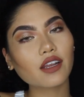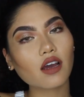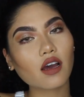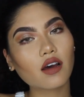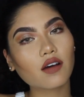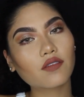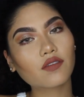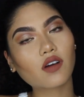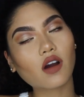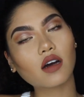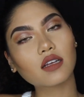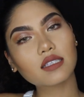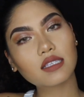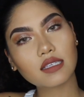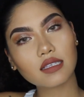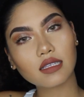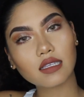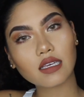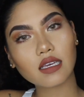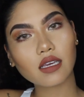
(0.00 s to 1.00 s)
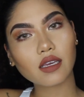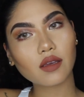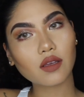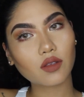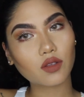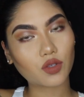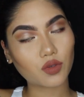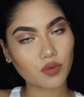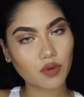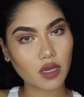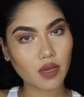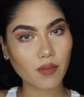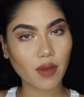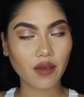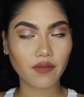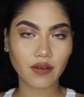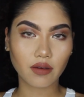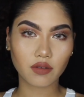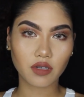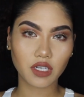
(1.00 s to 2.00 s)
of constantly doing
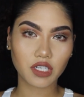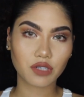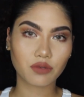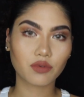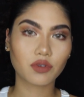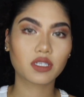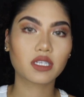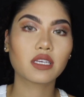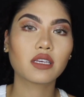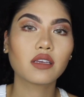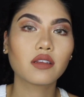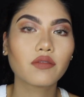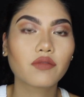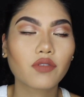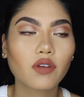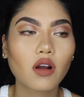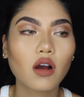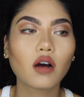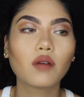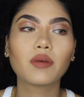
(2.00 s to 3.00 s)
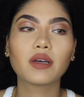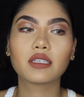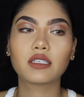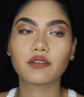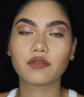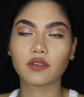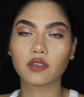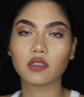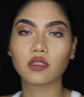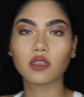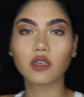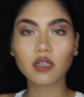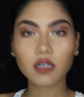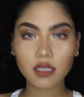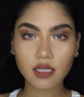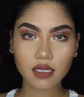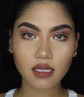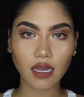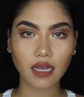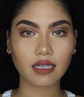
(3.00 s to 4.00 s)
my foundation routine for all my different
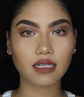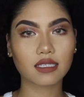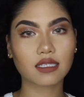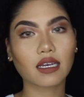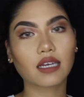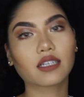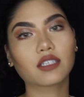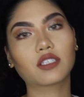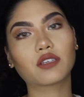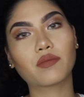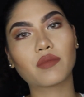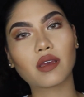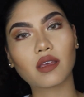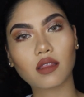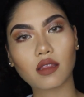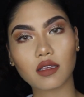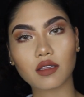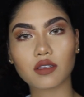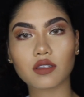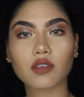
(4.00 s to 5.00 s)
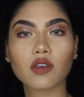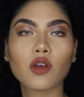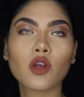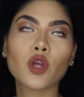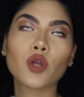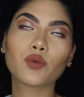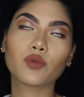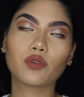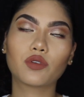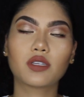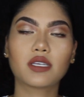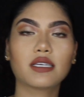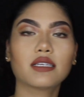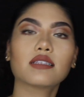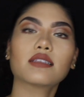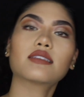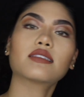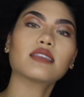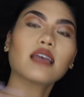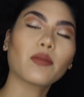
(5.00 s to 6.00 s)
looks, I decided to make this
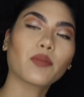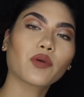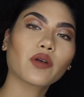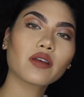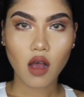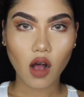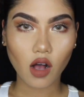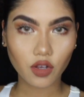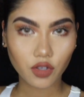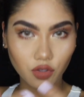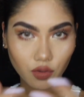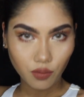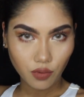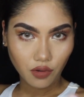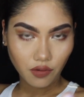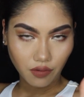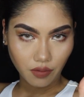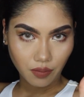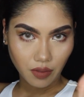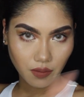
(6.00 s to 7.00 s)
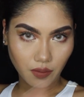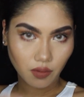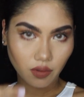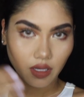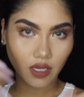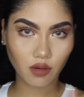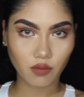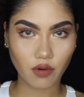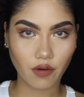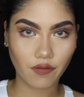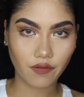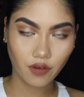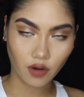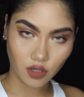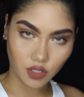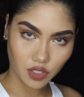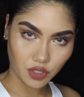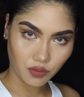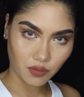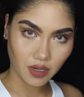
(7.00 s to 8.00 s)
routine separate. All you beautiful people can
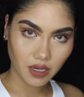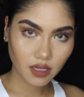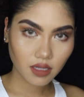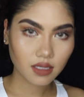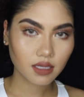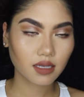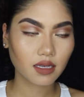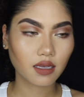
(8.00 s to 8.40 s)
refer to it